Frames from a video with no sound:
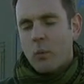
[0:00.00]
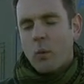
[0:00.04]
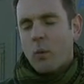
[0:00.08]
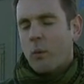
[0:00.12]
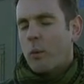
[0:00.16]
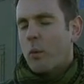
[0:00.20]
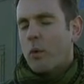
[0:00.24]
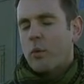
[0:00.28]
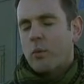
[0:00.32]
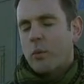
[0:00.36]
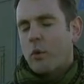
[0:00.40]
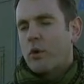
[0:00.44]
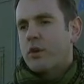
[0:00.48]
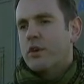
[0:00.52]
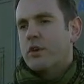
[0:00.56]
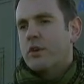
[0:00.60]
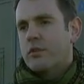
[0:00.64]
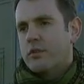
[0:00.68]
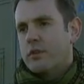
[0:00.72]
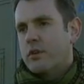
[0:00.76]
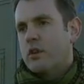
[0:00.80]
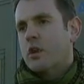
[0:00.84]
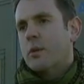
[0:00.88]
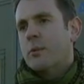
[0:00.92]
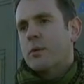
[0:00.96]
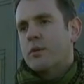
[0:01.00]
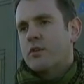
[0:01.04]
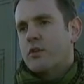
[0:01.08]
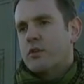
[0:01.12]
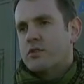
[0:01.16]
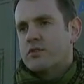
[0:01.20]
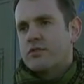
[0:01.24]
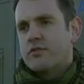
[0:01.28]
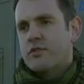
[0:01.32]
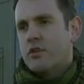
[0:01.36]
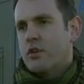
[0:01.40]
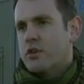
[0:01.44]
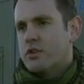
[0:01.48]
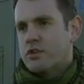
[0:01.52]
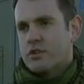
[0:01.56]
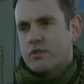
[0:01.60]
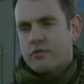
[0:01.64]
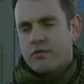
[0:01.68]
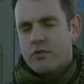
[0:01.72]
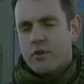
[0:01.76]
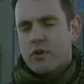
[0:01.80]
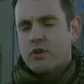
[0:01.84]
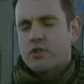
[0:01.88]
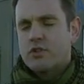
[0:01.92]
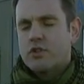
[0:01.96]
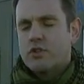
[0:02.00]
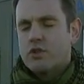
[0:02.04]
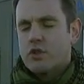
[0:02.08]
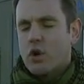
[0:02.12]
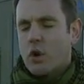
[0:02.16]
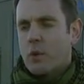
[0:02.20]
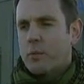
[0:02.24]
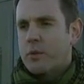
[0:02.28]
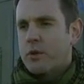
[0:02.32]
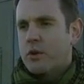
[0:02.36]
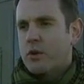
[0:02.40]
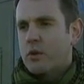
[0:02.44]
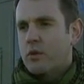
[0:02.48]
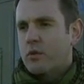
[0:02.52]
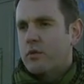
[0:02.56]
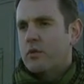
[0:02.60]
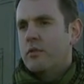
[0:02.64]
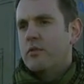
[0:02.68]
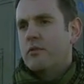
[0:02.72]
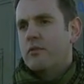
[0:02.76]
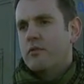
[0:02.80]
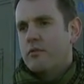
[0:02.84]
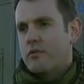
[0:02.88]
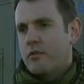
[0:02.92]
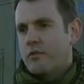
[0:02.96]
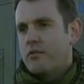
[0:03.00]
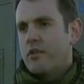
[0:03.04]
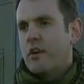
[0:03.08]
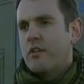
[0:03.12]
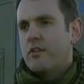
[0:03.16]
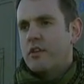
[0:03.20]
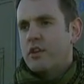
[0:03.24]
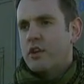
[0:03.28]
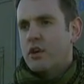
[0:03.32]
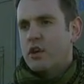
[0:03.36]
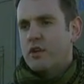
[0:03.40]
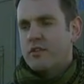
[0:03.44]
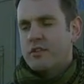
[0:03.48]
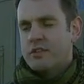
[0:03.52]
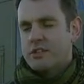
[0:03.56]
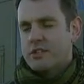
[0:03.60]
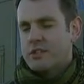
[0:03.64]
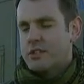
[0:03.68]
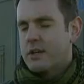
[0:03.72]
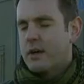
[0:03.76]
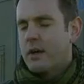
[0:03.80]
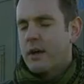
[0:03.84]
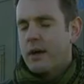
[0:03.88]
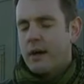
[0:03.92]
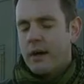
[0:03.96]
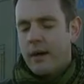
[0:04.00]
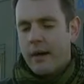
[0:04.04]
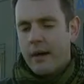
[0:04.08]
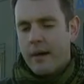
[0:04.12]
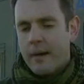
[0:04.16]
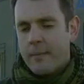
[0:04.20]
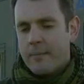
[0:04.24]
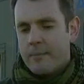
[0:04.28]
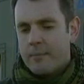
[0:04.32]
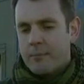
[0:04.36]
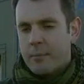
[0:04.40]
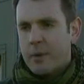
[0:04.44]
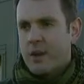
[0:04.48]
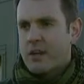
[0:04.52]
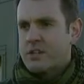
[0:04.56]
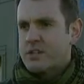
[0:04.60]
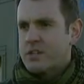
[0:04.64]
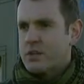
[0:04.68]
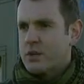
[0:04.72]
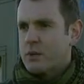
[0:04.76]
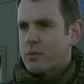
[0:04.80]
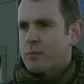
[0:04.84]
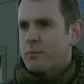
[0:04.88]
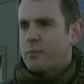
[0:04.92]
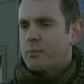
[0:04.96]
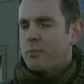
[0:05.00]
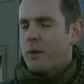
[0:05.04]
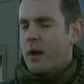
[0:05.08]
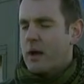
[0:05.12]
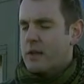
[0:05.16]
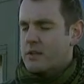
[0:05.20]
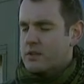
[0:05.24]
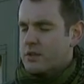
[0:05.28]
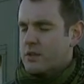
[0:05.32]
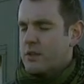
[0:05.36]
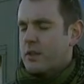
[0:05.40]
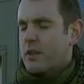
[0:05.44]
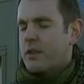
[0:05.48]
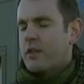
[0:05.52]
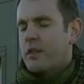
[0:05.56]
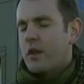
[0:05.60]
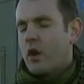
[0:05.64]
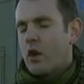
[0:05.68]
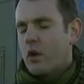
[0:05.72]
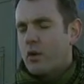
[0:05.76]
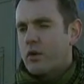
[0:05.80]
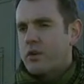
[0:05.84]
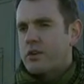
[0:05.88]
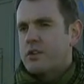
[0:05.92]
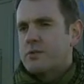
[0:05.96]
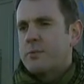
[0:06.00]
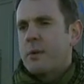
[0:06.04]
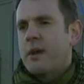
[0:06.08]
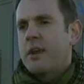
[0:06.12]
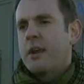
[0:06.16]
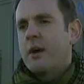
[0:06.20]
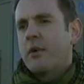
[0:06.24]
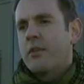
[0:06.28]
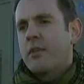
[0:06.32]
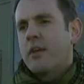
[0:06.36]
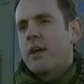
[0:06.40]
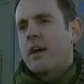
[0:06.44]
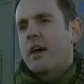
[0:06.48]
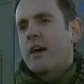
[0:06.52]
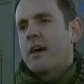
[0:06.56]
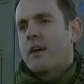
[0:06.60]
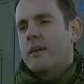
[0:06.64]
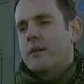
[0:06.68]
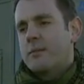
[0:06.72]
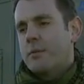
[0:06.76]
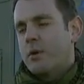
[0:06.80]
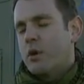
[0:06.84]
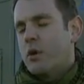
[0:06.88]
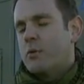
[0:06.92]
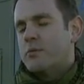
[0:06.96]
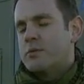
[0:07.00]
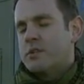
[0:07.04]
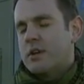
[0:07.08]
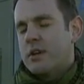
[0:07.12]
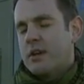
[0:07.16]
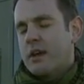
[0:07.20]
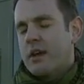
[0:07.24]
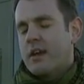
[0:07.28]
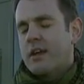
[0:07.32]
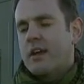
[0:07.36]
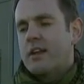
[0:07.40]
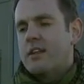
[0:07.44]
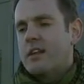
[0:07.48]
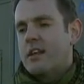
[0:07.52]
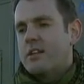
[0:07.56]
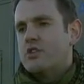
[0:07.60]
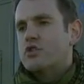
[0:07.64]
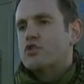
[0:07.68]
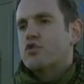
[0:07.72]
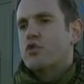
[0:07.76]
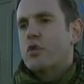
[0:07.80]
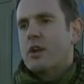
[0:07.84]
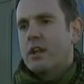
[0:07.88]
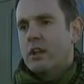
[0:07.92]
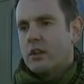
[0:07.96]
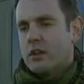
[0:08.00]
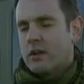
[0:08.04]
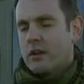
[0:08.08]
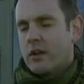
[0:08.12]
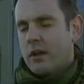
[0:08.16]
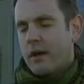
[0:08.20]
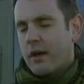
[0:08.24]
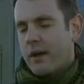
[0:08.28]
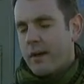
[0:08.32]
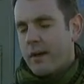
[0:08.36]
what you come across first job. You know, very nervous. But the longer you spend out there, it becomes a drill,